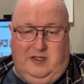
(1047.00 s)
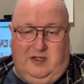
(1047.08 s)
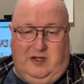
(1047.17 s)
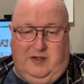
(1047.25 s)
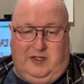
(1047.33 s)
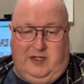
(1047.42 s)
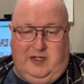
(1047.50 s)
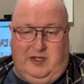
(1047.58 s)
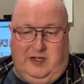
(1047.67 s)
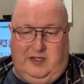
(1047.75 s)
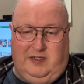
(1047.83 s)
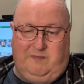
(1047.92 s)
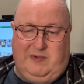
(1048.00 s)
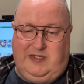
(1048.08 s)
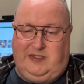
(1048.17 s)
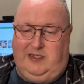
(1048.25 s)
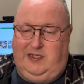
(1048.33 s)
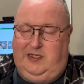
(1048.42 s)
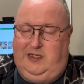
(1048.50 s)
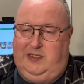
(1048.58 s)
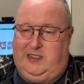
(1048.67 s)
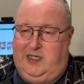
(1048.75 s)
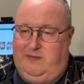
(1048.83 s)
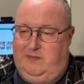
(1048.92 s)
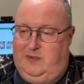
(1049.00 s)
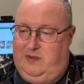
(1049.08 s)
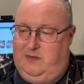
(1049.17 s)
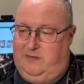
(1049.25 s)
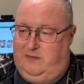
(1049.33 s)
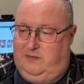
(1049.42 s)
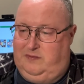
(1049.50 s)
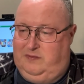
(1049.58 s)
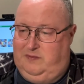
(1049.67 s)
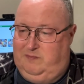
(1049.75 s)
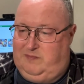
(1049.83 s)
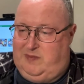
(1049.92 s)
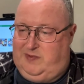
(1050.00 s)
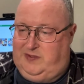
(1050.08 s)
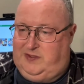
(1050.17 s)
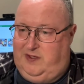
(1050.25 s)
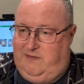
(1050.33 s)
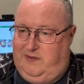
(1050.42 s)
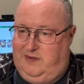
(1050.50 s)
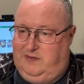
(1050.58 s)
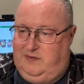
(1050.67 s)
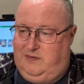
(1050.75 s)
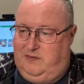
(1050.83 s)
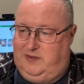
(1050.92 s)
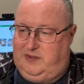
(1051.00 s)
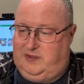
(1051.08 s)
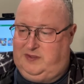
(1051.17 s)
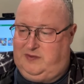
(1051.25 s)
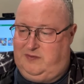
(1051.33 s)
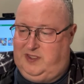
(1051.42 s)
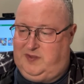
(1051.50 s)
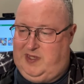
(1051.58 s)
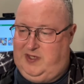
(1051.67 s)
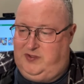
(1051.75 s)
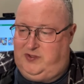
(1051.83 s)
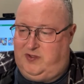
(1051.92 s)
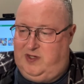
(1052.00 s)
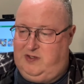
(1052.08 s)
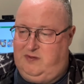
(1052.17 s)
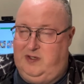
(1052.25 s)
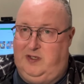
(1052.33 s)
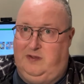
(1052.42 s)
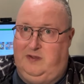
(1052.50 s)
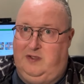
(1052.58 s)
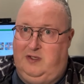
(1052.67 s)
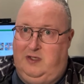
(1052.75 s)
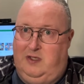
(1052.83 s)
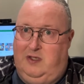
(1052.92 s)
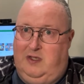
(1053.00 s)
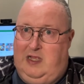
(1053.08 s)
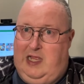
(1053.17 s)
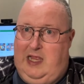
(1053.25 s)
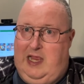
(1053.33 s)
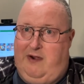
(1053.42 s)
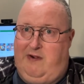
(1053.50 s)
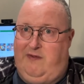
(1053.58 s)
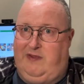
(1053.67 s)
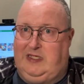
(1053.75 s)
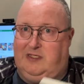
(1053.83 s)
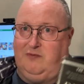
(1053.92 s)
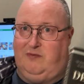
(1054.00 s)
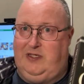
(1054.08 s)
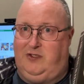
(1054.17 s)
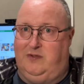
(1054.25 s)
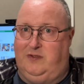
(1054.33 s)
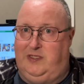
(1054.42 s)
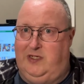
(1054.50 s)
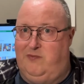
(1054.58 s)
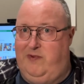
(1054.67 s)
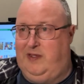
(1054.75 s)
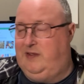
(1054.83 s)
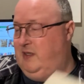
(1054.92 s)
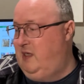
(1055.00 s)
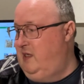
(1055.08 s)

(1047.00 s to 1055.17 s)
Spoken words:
Okay, basically some old public servant talks stories about China and Harry thinks we should deal with it.